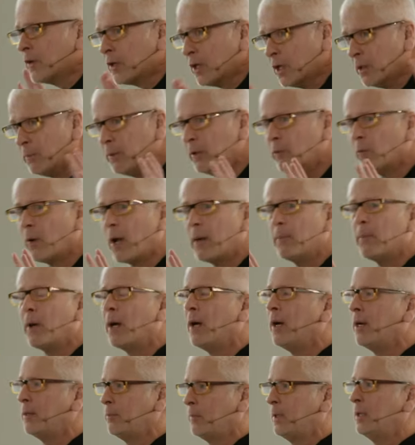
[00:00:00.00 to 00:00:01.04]
are going to be right
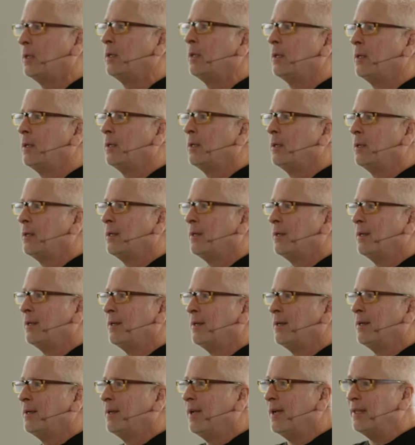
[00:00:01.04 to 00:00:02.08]
behind me.
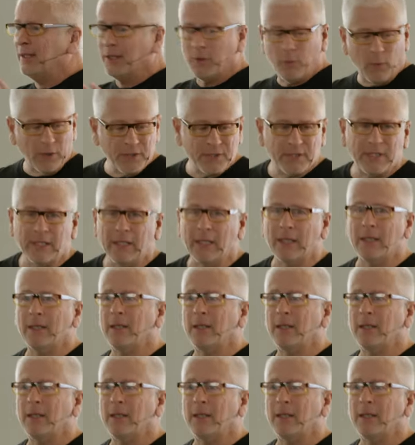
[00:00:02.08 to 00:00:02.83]
And then what's the